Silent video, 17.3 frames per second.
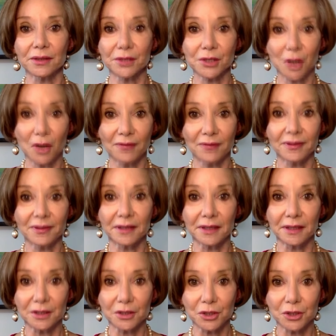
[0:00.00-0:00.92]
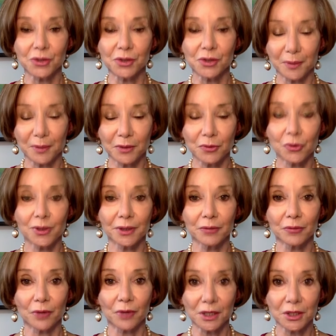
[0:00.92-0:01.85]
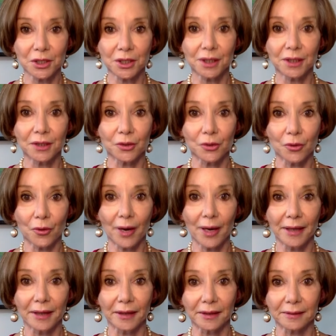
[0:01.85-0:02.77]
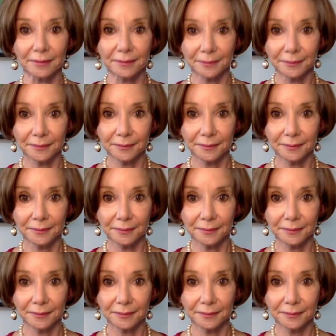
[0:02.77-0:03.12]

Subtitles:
solving the issues between Russia and Ukraine.